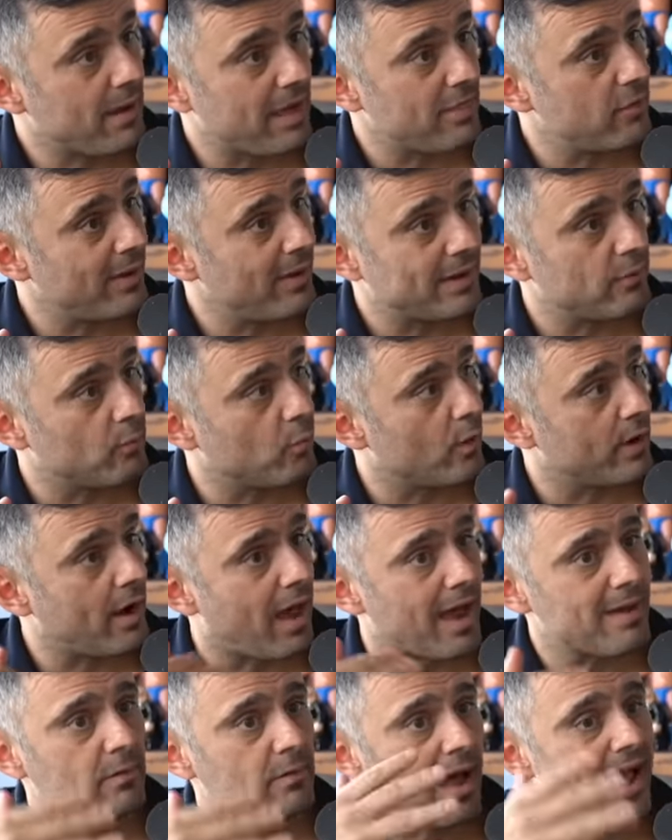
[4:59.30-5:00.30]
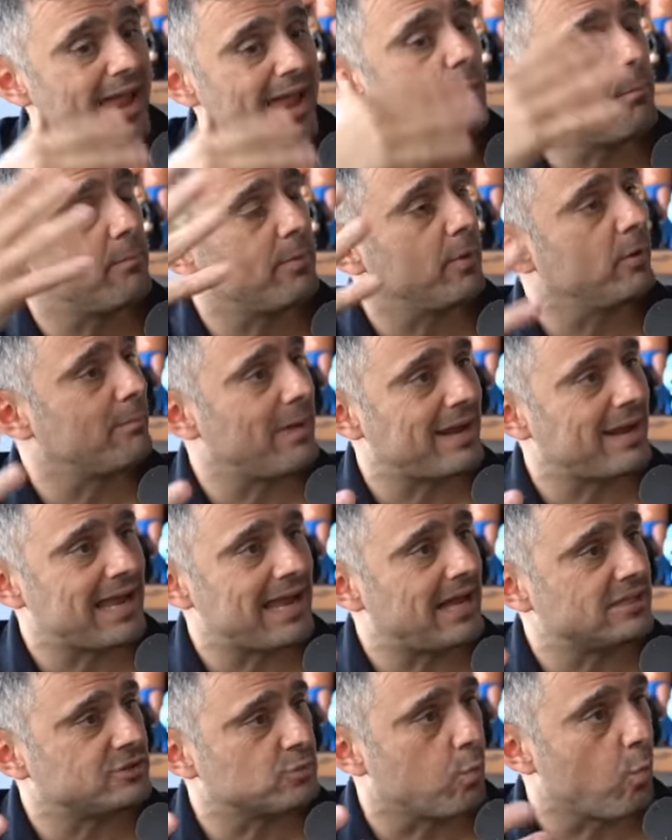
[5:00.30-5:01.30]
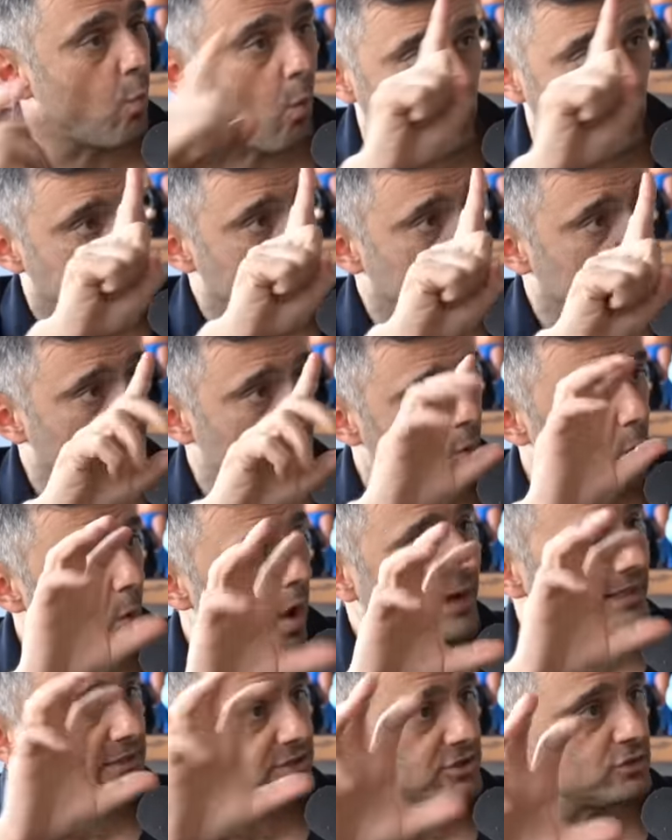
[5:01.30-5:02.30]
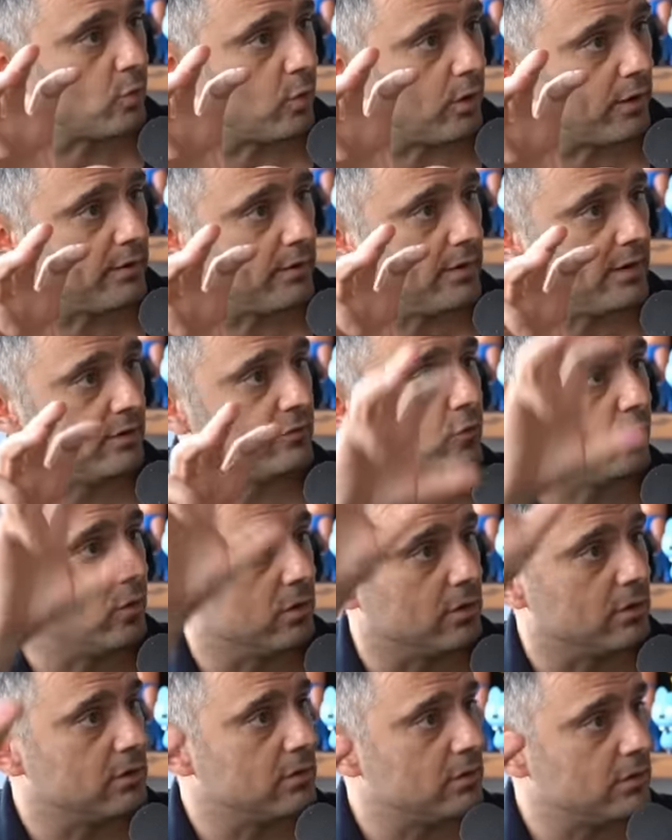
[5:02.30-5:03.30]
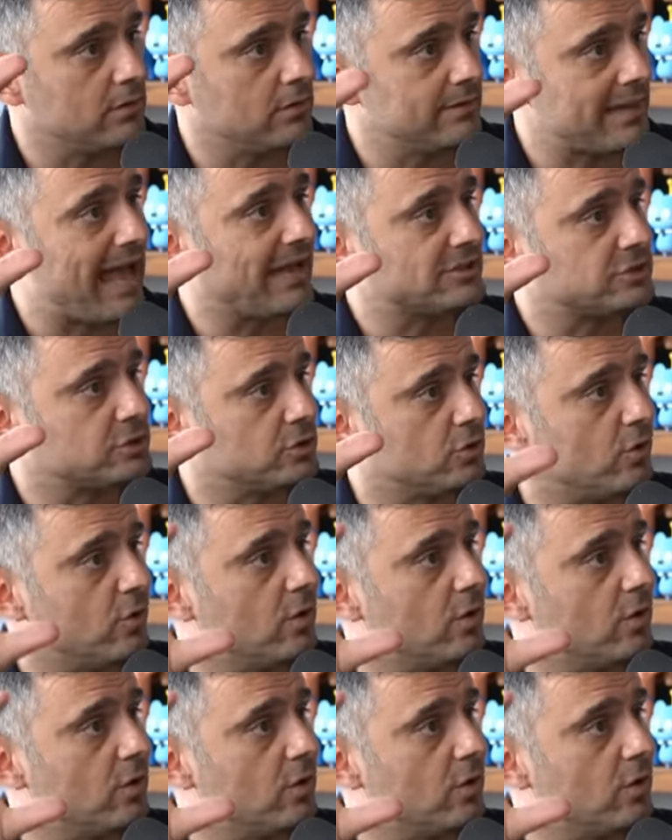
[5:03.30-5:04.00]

the way, when I, I helped build my dad's one wine store into a national